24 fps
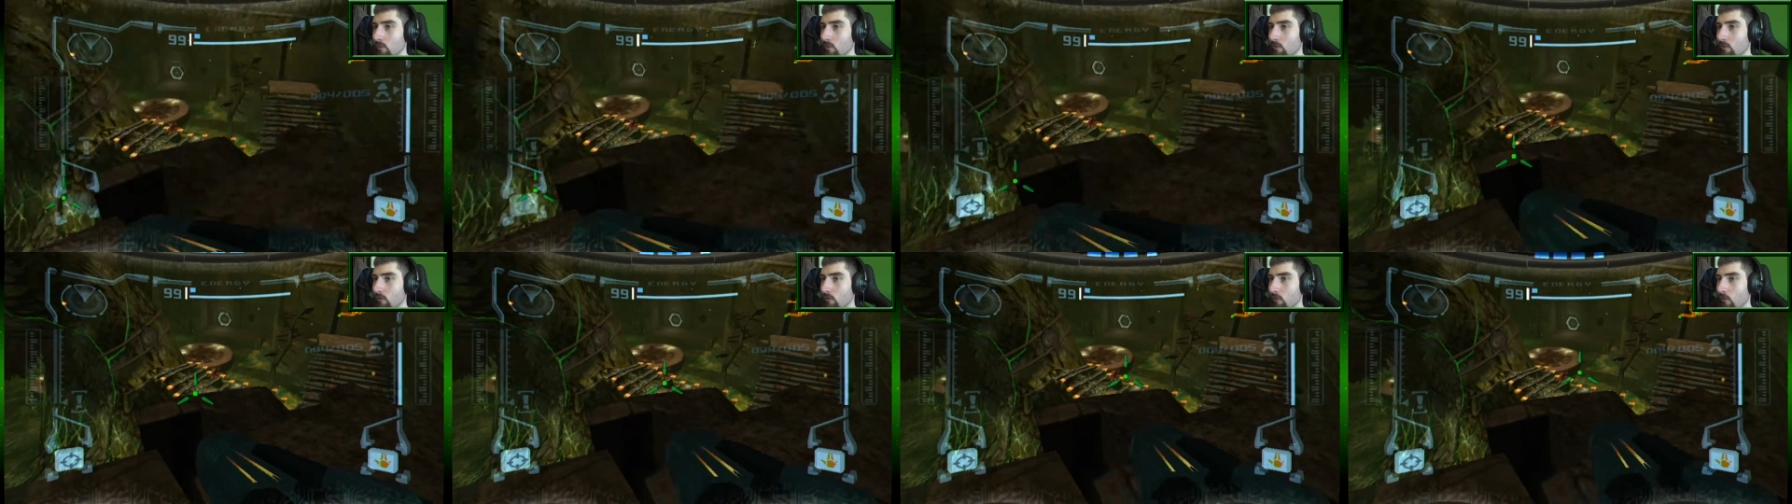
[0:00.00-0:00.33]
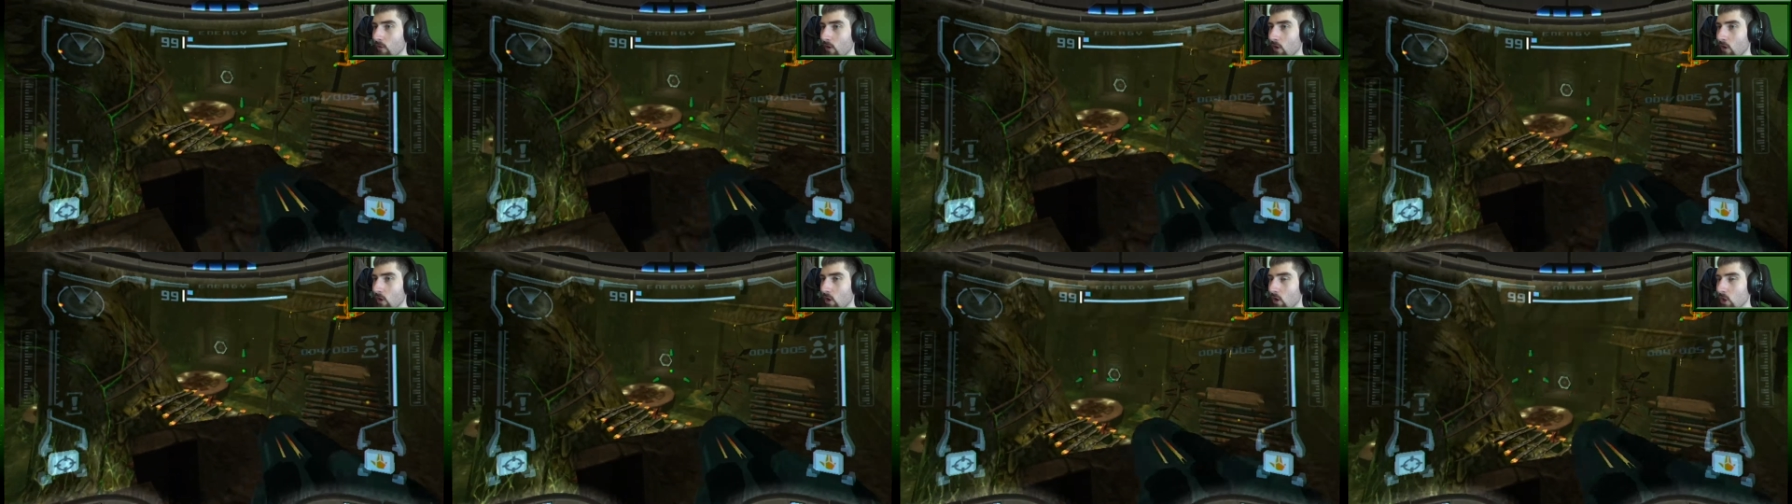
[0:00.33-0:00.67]

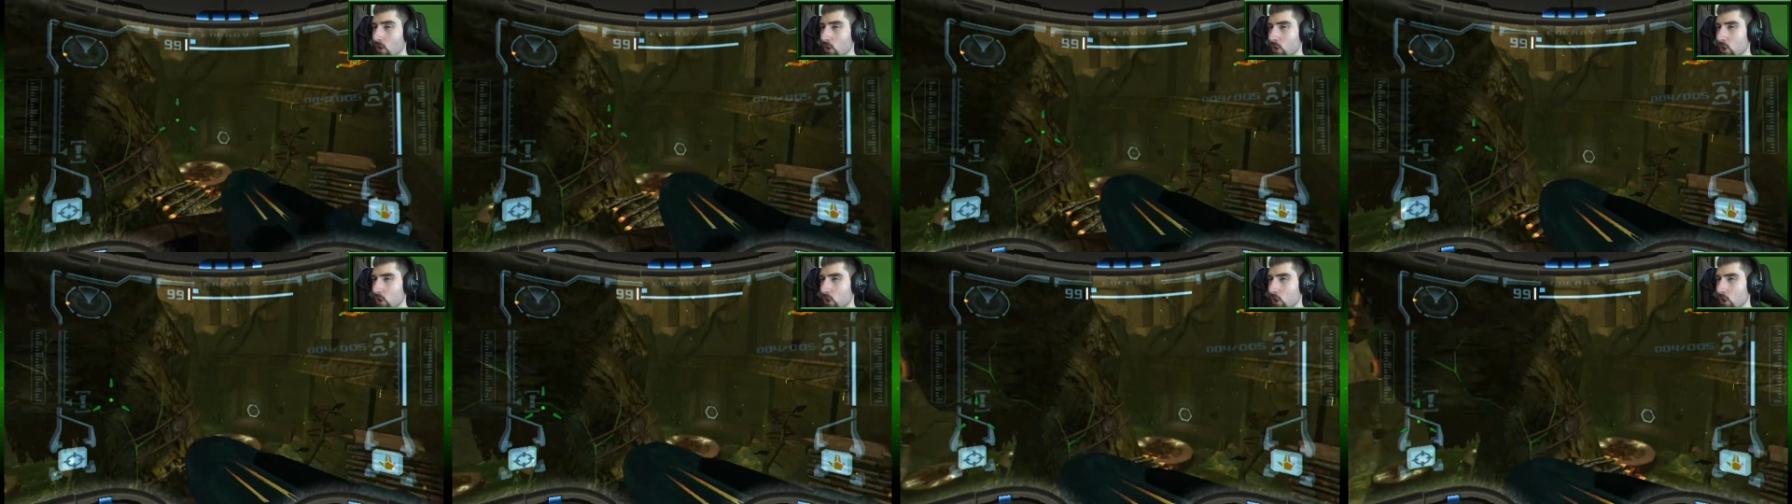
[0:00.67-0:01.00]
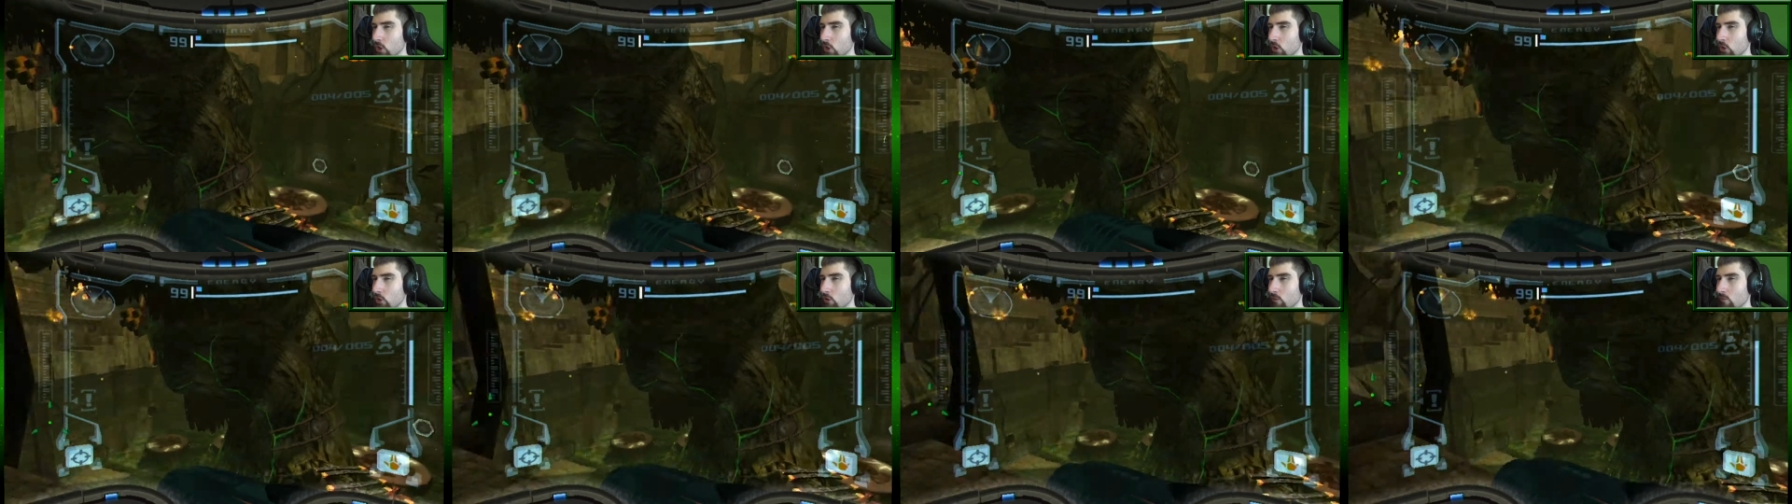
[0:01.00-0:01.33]

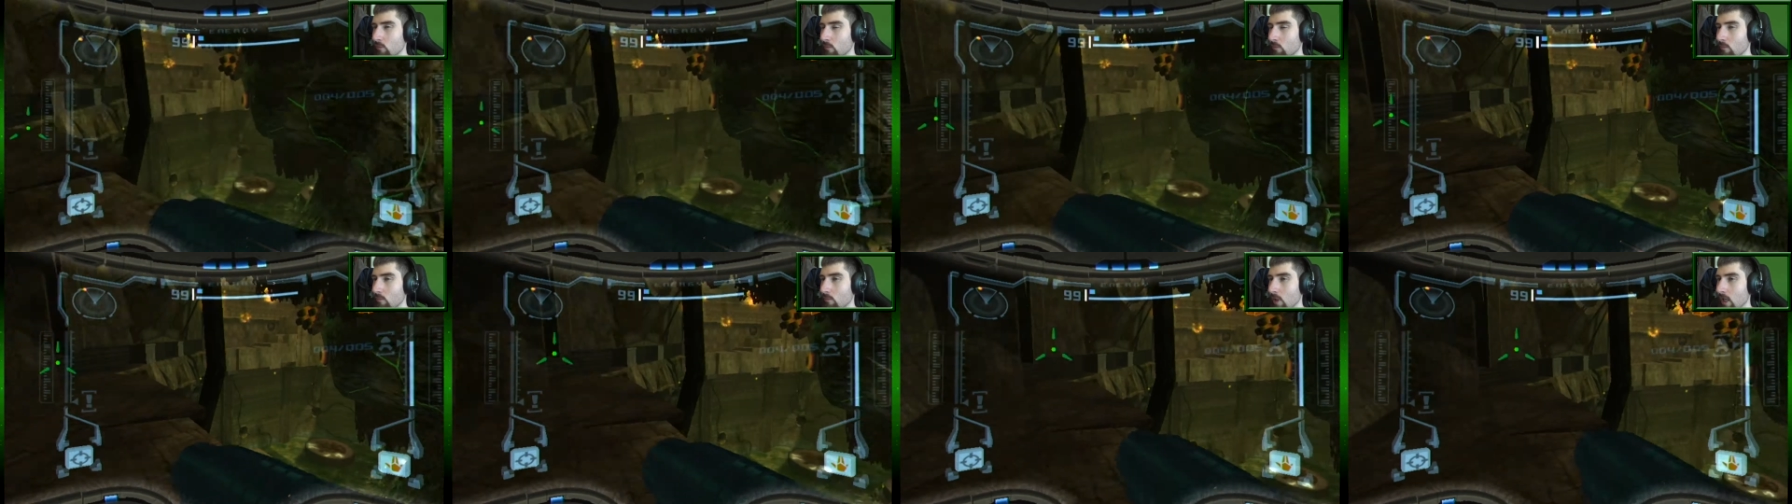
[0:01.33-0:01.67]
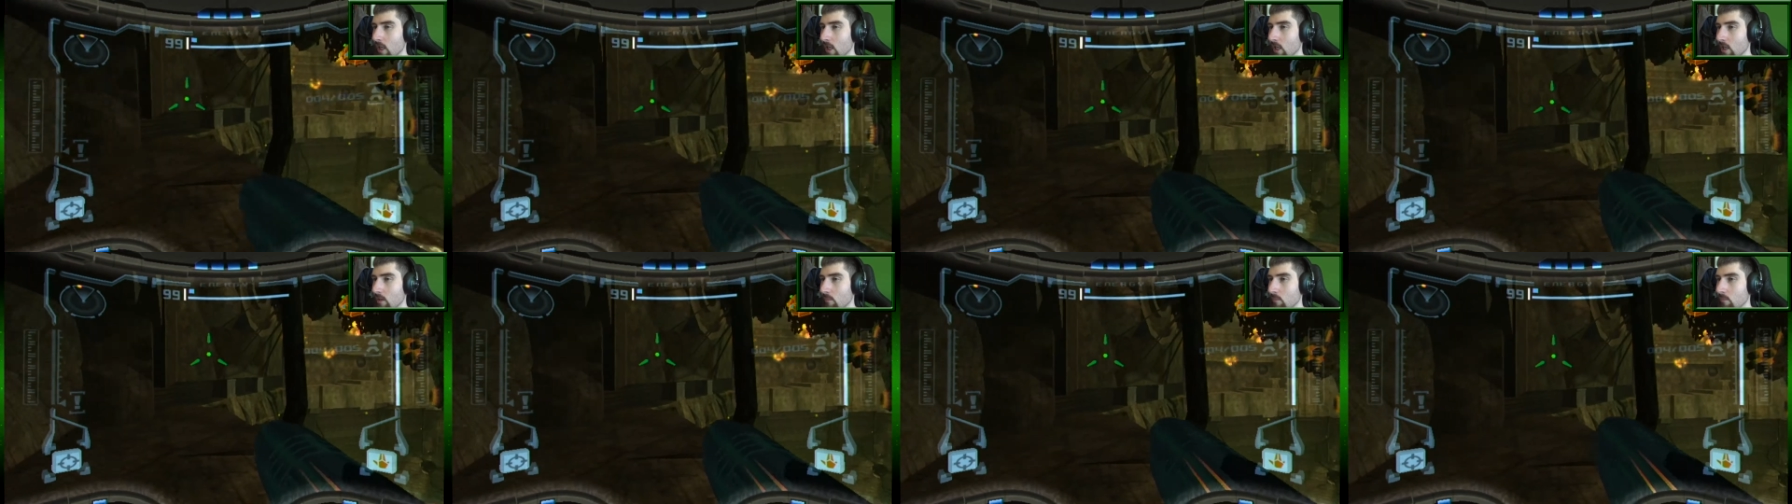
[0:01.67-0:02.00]
first,
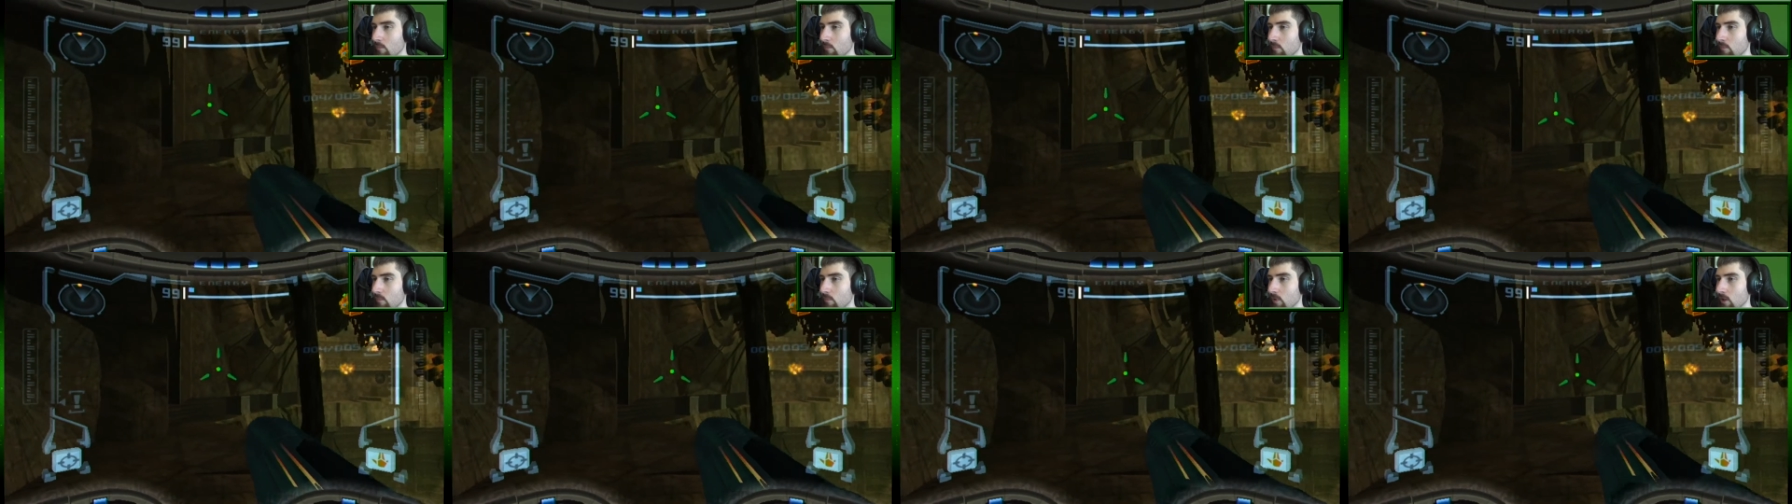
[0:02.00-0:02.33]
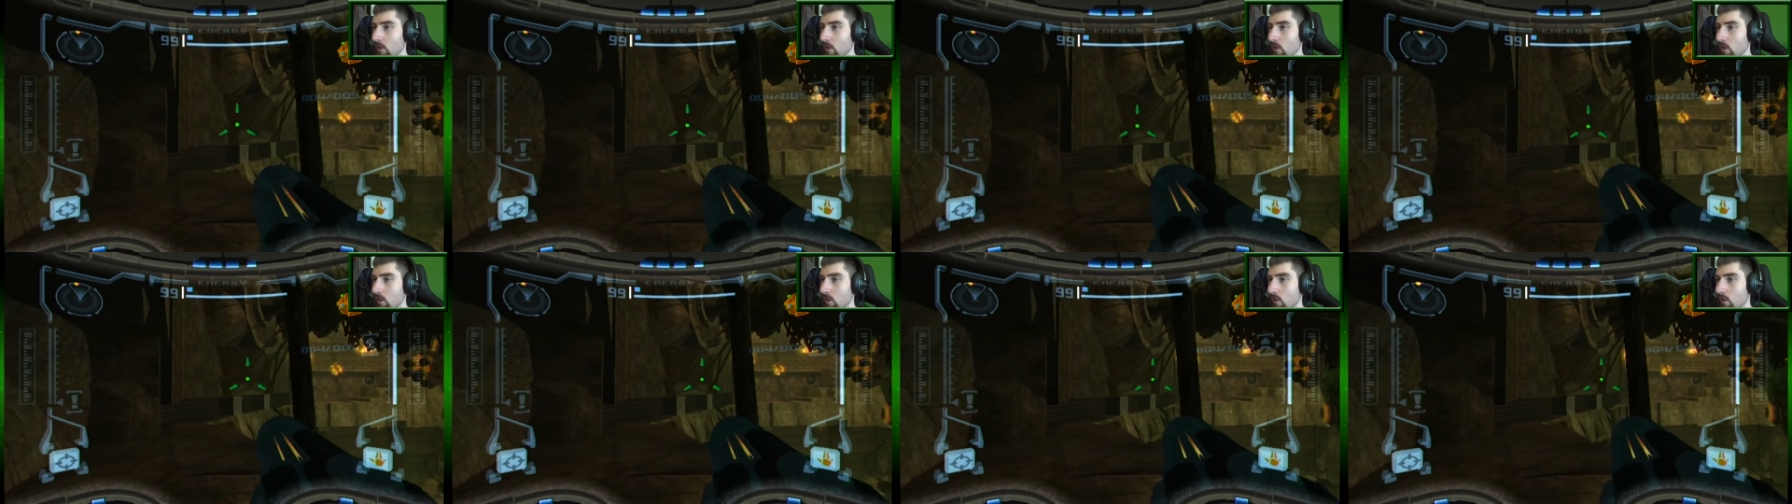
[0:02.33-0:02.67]

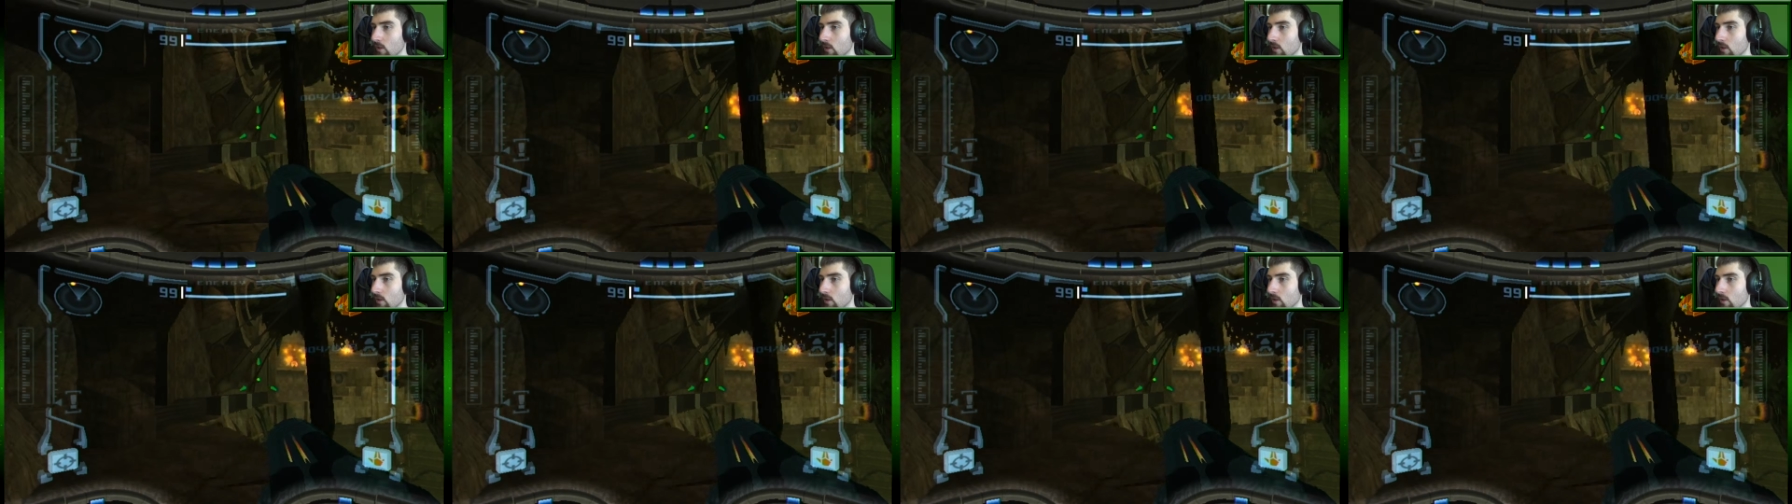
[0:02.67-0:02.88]
maybe?